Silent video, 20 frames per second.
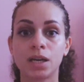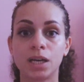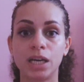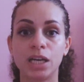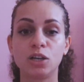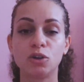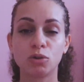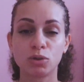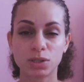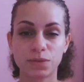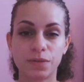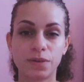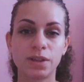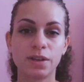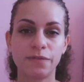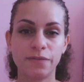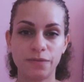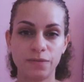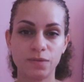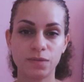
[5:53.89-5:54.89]
It goes for
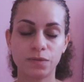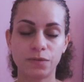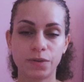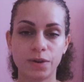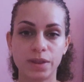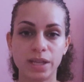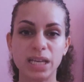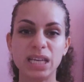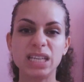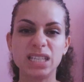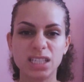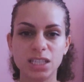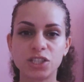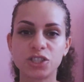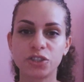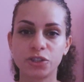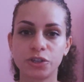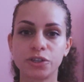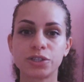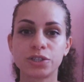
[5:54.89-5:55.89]
the easy
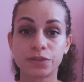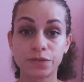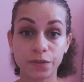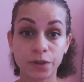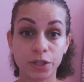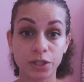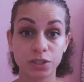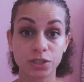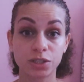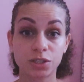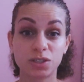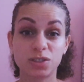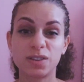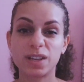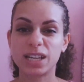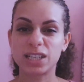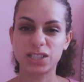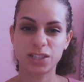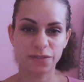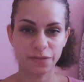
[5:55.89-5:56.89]
sugars first. So
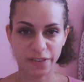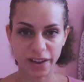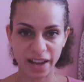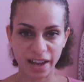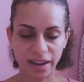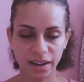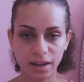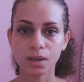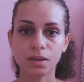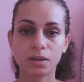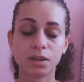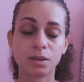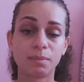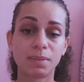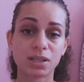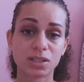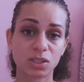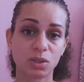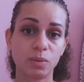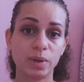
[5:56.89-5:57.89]
that's your fat. The
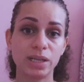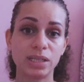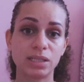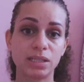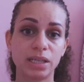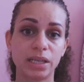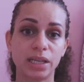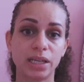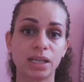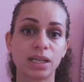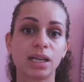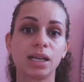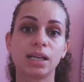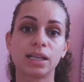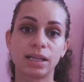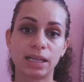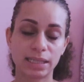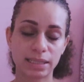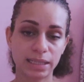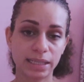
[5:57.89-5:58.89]
muscle wasting,
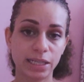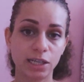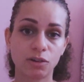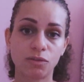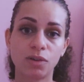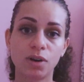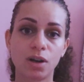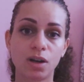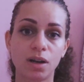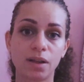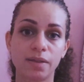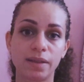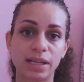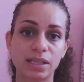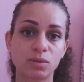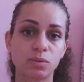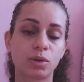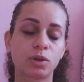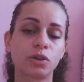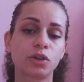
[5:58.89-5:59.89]
that's later on.
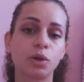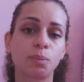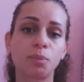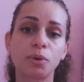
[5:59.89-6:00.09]
That's where all your